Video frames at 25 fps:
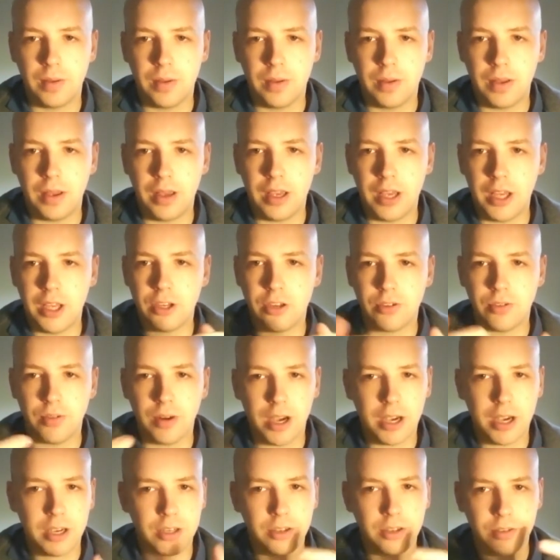
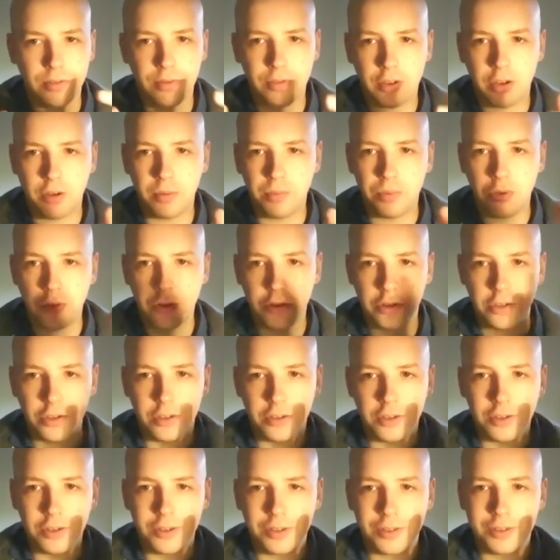interactive
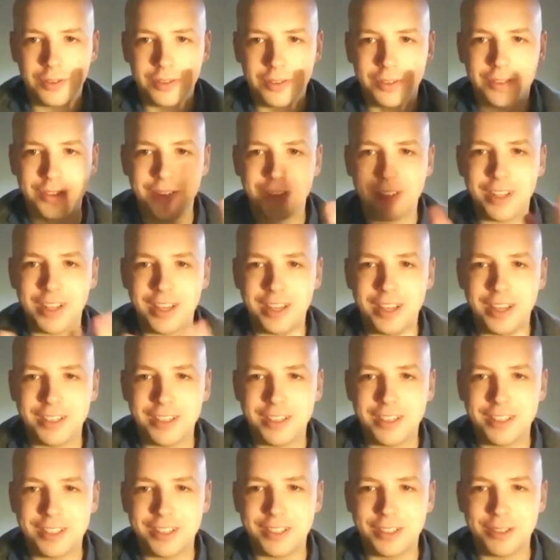computer
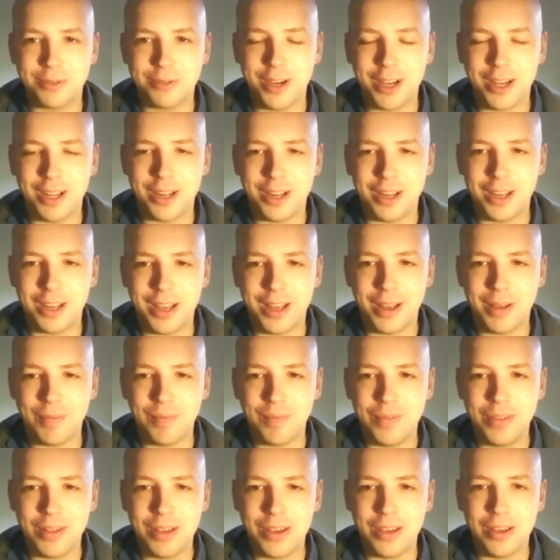things as well.
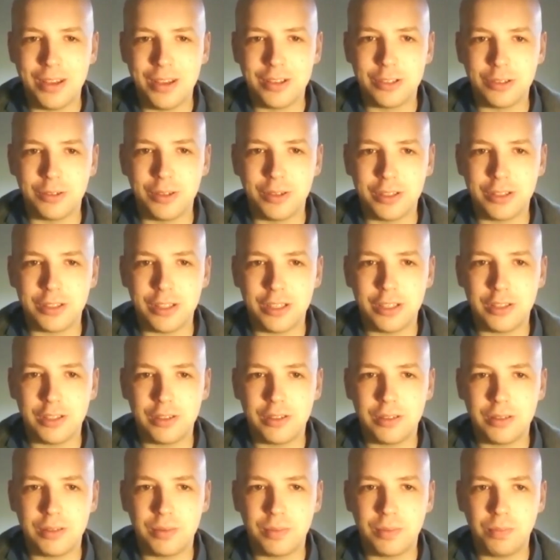So
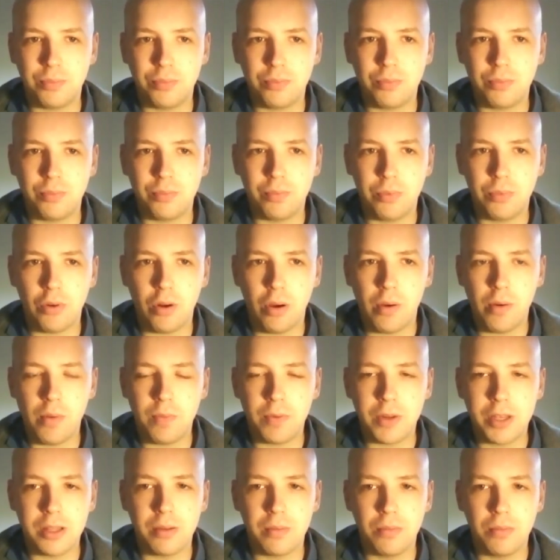it's
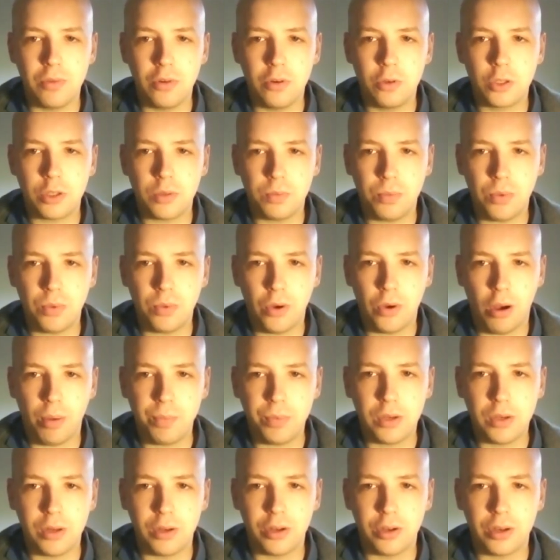probably the most
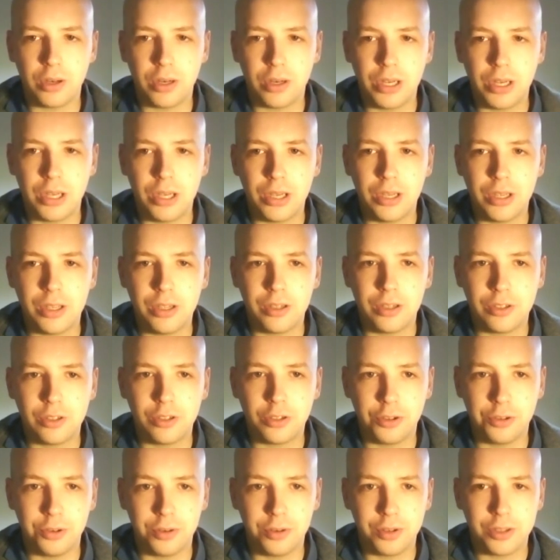popular
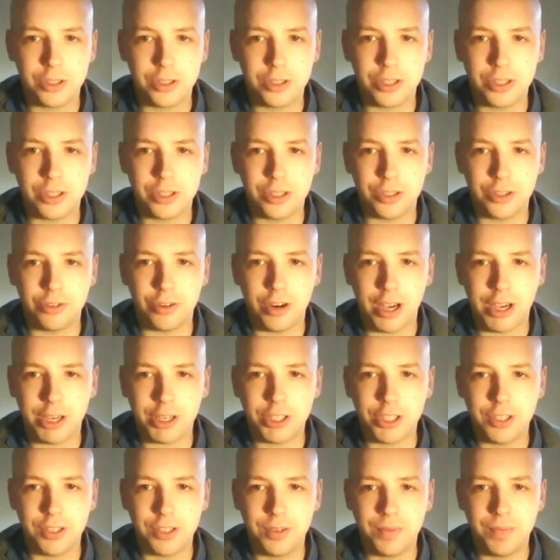tourist
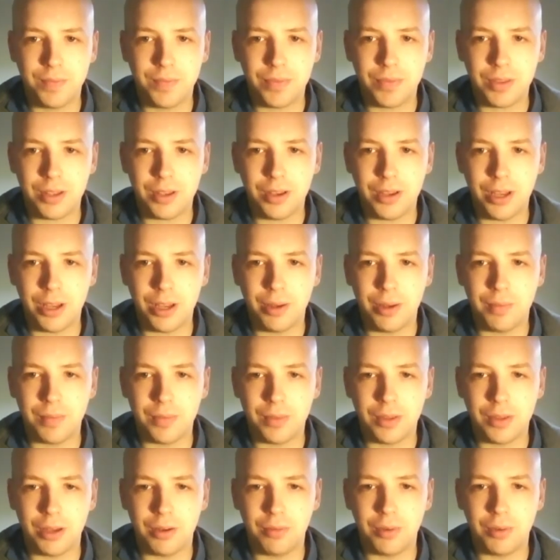attraction
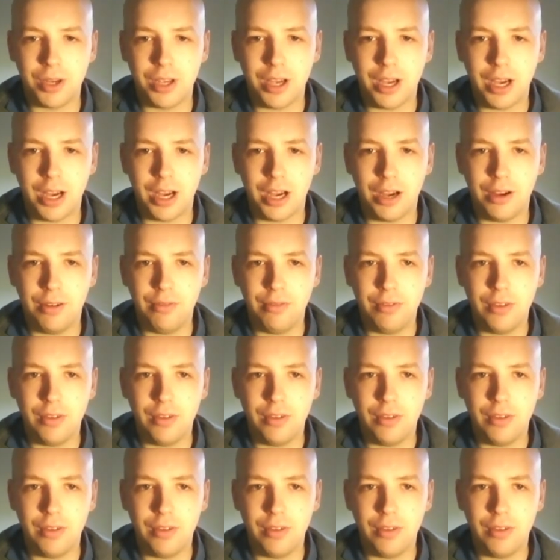that we have.